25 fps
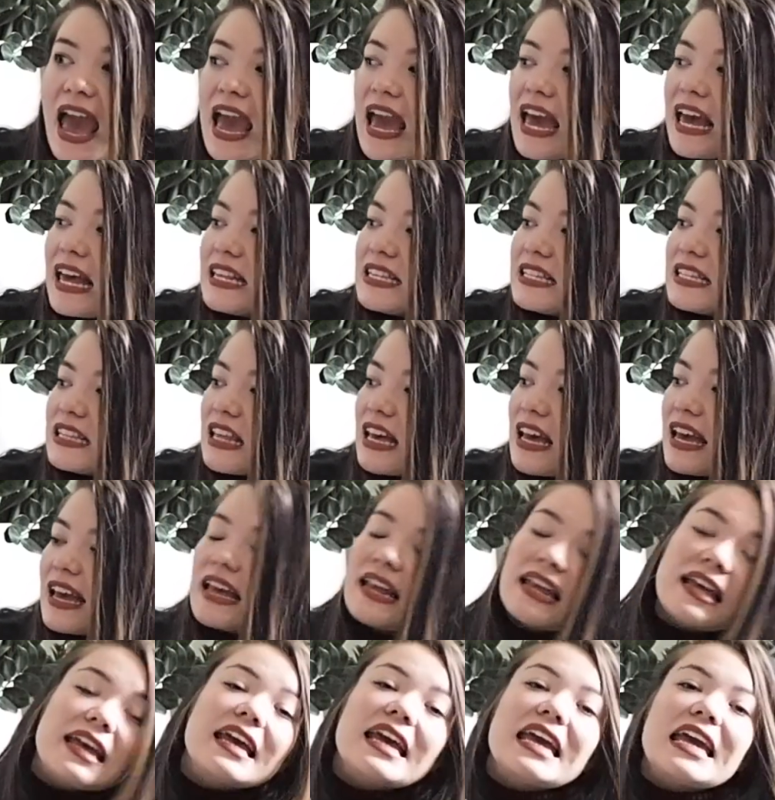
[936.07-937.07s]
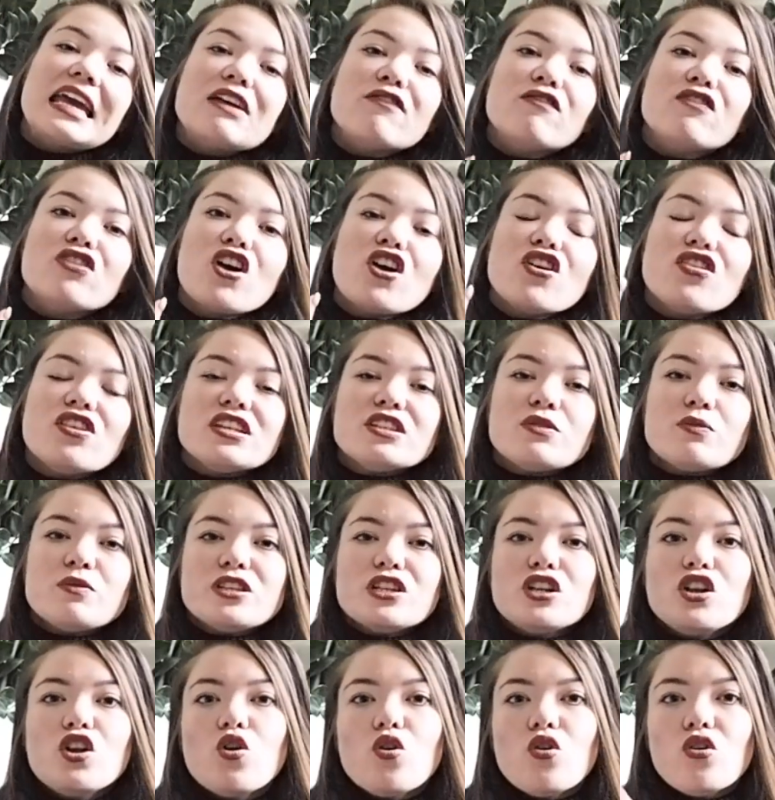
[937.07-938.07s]
is that even though this
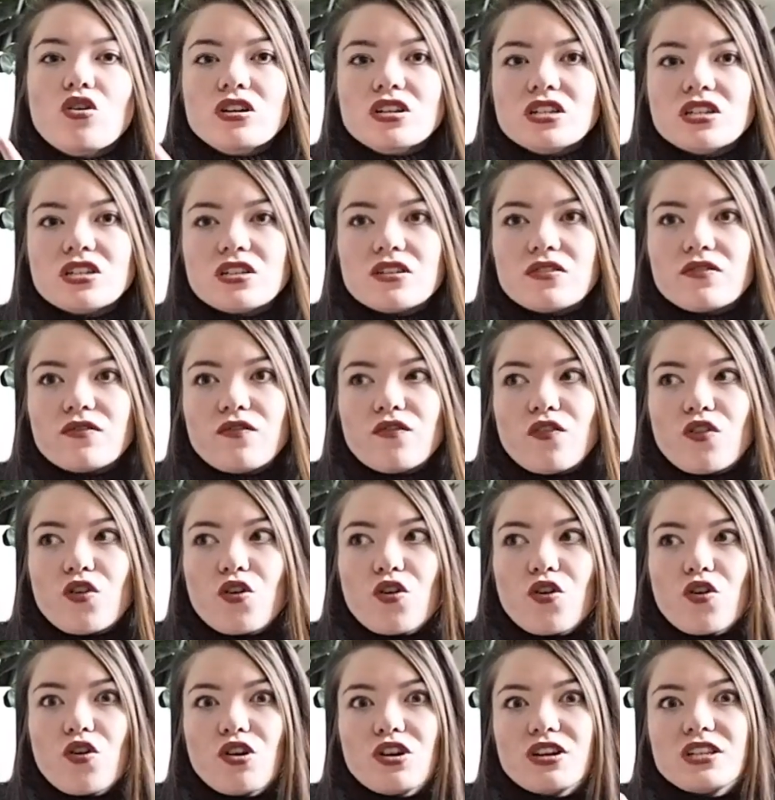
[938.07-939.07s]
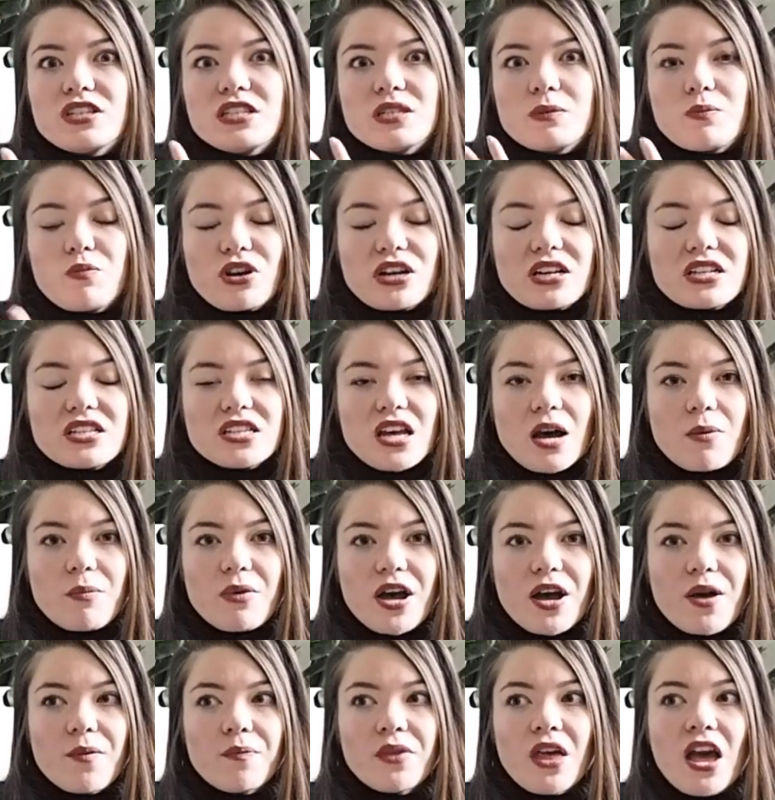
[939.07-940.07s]
was launched for spring
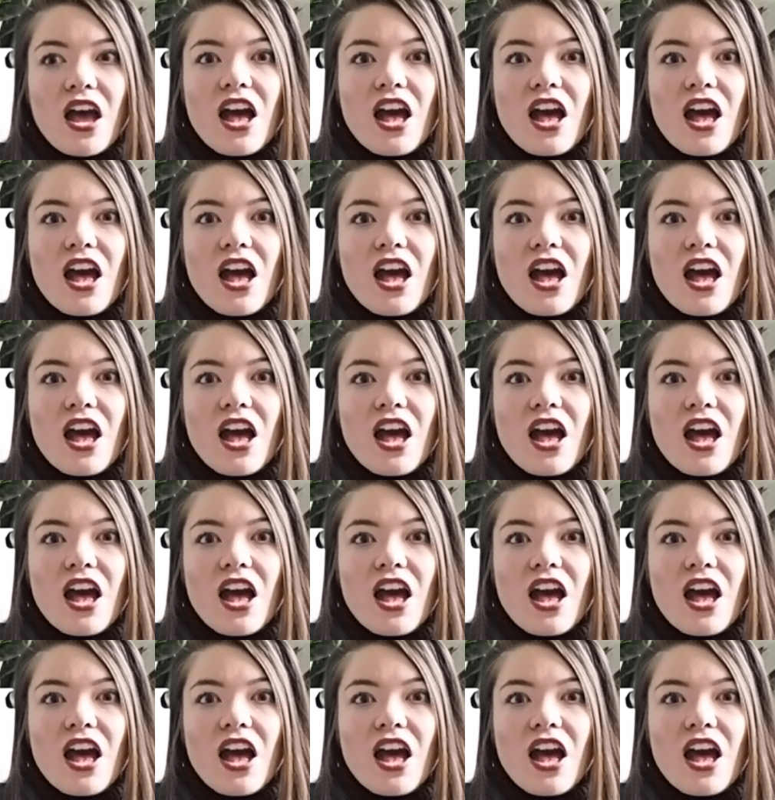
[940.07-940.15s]
summer,